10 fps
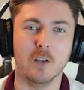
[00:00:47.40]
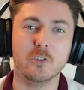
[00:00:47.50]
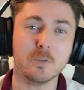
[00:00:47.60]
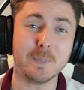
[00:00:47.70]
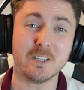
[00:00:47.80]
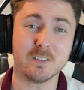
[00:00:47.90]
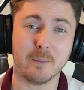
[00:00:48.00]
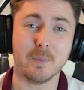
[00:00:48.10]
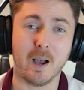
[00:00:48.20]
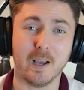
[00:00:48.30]
And just because
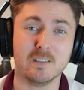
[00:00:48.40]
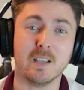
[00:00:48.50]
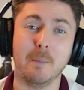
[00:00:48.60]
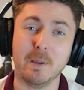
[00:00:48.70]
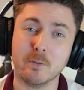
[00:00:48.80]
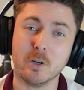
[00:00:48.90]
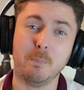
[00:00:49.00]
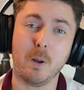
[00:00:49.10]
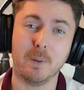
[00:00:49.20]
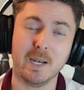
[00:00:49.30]
I'm nice, I'm even going to
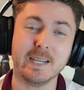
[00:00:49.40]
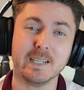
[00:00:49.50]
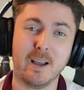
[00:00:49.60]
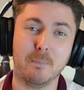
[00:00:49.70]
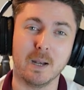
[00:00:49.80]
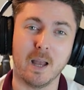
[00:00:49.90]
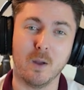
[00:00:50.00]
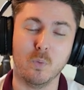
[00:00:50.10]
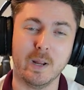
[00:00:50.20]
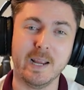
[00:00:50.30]
pop a link down
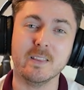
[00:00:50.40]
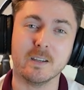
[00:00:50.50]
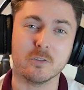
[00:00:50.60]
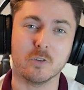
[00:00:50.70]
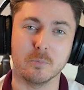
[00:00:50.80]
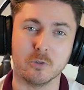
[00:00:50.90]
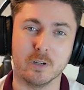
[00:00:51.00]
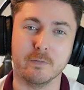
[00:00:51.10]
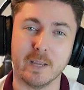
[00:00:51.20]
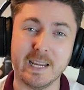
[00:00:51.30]
below in the
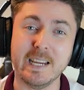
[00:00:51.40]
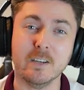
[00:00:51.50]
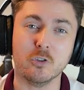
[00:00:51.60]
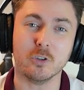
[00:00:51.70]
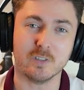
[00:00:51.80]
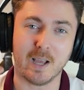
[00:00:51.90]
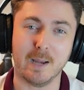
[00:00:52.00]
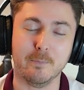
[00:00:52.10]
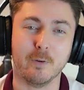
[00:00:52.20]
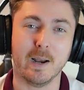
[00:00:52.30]
description for each
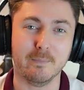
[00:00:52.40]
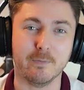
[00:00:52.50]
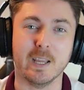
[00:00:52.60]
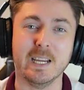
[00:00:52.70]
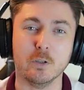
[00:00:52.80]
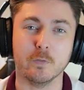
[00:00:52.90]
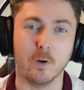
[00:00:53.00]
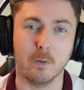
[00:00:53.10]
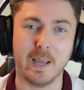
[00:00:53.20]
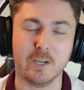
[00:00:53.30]
time frame for each
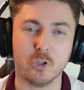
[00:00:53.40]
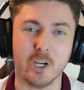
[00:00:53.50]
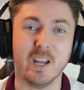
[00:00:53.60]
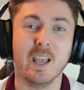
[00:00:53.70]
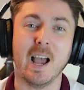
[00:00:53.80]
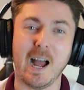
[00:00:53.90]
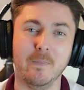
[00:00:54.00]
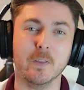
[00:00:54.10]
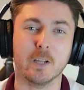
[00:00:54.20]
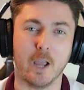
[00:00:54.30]
formation
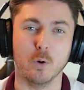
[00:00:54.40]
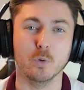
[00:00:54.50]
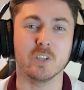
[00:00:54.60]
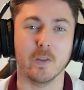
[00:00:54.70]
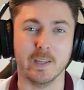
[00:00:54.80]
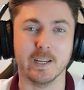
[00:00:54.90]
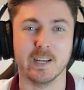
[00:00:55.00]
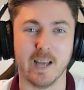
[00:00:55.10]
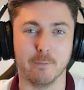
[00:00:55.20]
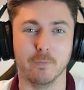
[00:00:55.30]
and the code so that you
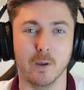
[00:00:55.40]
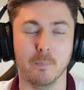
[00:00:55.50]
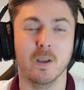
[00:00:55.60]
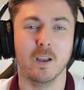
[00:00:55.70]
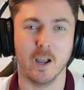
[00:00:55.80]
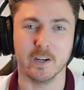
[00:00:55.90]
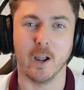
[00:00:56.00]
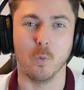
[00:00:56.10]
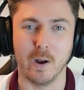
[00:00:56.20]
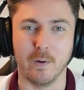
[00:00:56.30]
can have them and
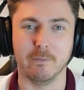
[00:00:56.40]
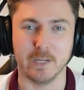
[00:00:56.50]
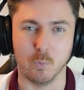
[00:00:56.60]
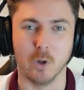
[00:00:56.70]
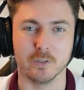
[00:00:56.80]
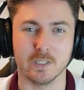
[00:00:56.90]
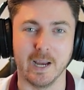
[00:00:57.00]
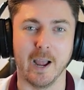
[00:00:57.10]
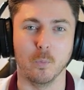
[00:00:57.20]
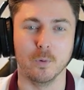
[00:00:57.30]
go wherever you want to
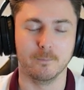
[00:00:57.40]
go.